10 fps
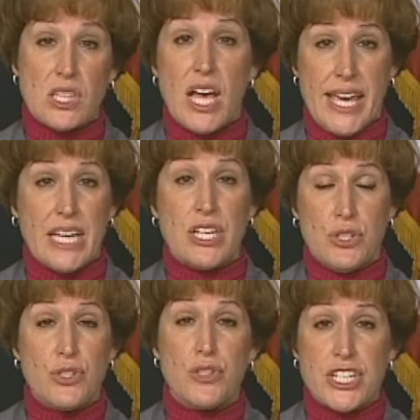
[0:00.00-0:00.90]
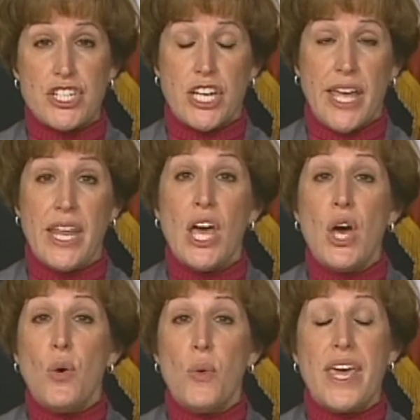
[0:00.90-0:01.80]
like nutrition,
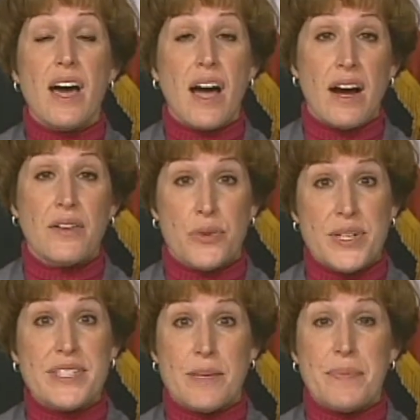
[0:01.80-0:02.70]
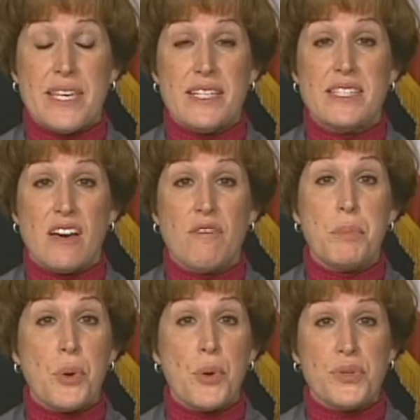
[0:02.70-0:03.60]
we are the recipients
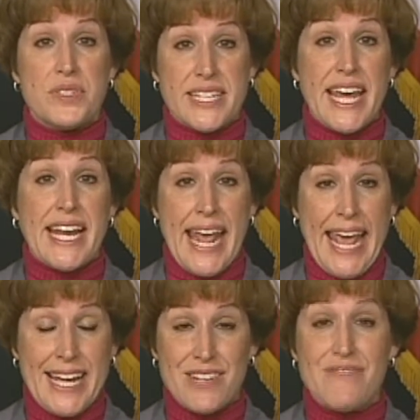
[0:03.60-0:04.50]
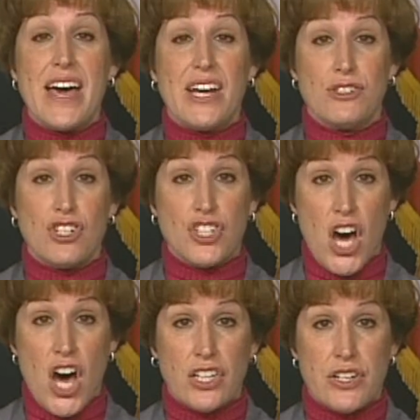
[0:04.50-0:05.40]
of both state and federal
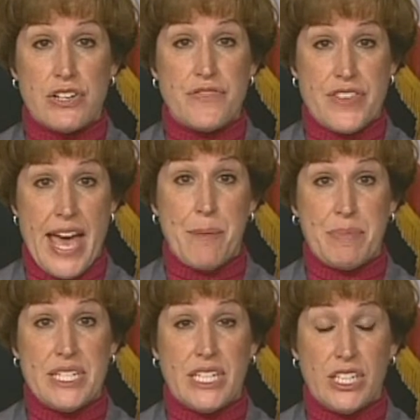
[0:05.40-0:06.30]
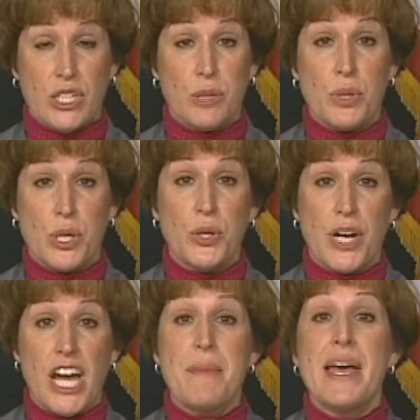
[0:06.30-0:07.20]
dollars for that particular
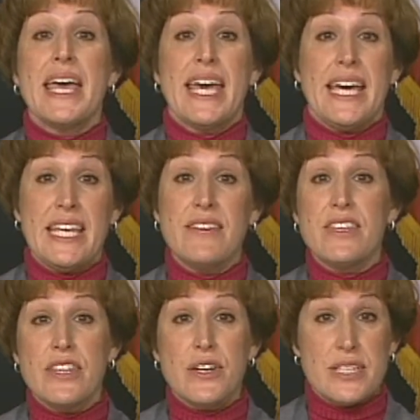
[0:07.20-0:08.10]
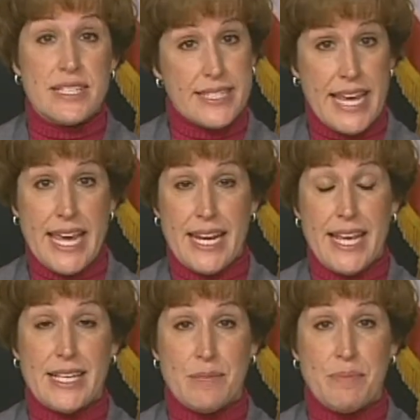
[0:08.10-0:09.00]
program. And even though the state
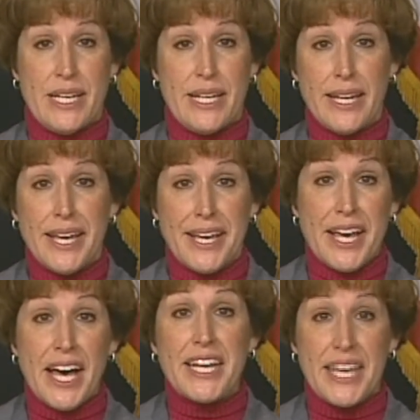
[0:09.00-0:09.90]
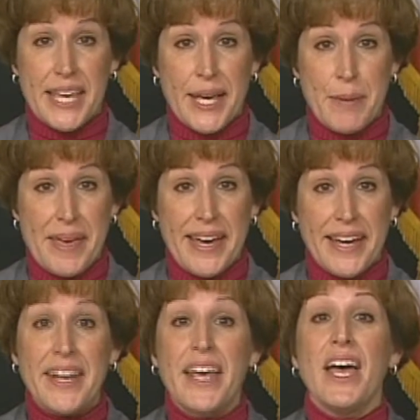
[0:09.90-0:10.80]
has been cutting a
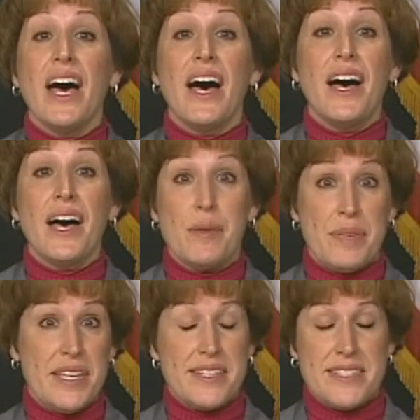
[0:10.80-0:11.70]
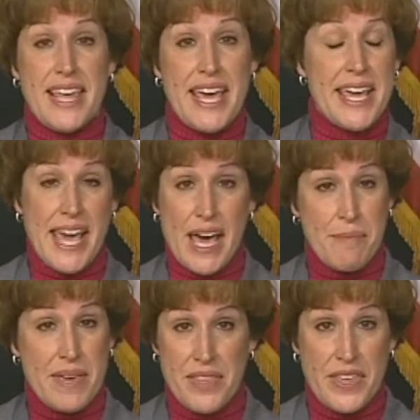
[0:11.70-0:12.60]
bit because they can't
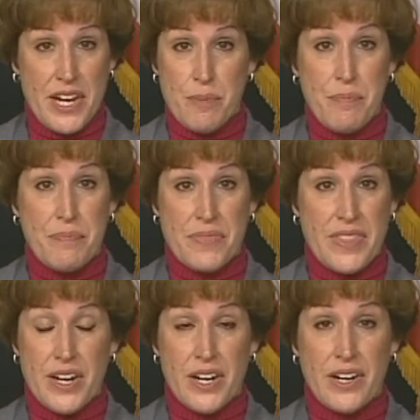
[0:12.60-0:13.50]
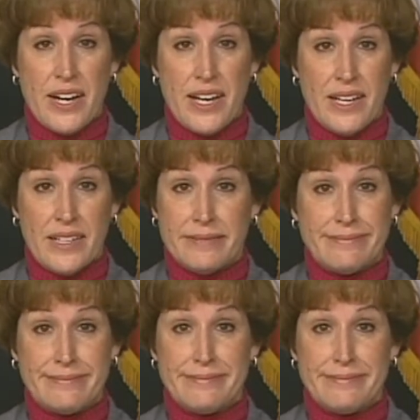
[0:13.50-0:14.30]
meet their